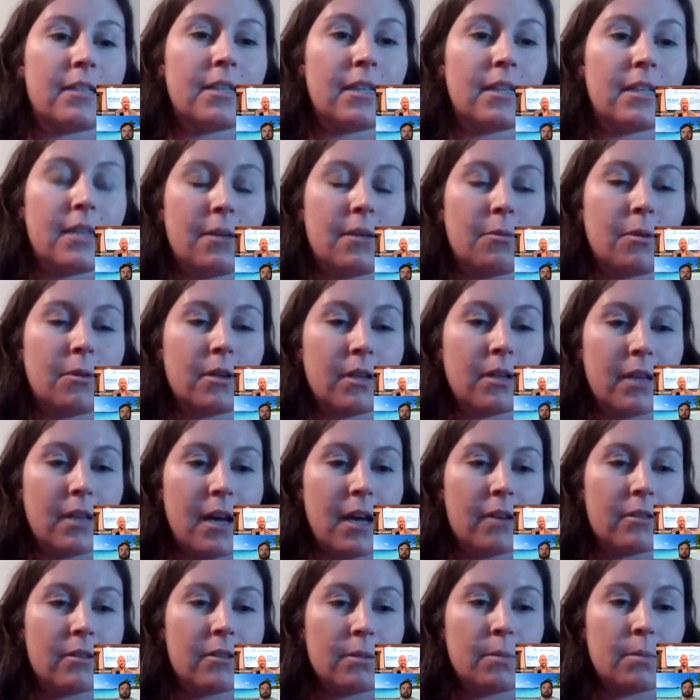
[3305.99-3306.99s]
said they weren't
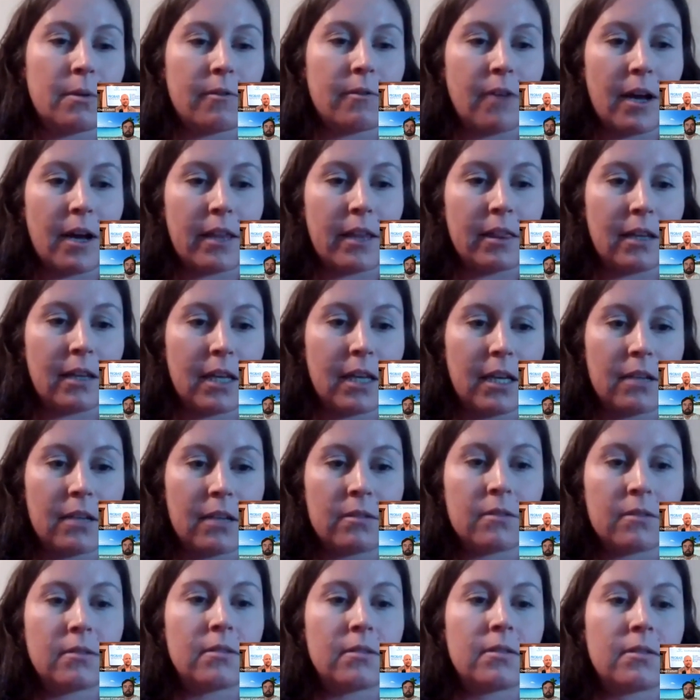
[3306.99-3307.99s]
allowed to provide
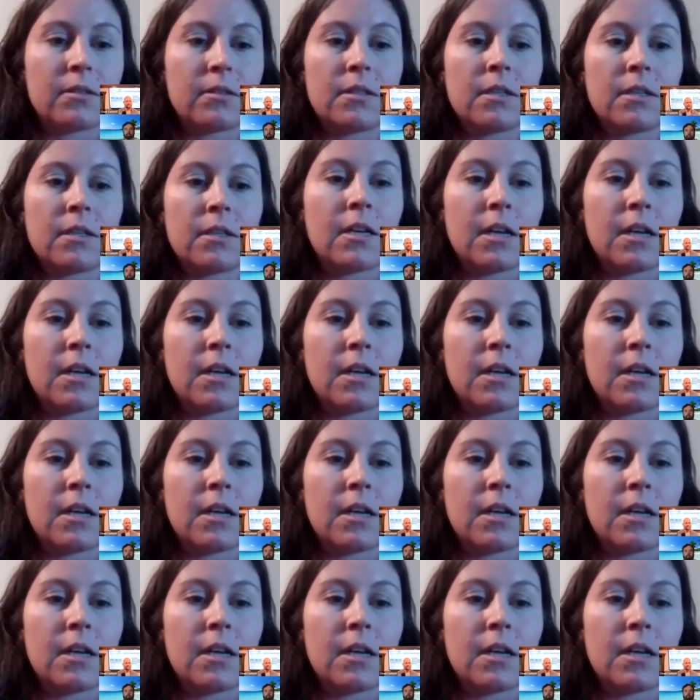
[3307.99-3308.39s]
lists.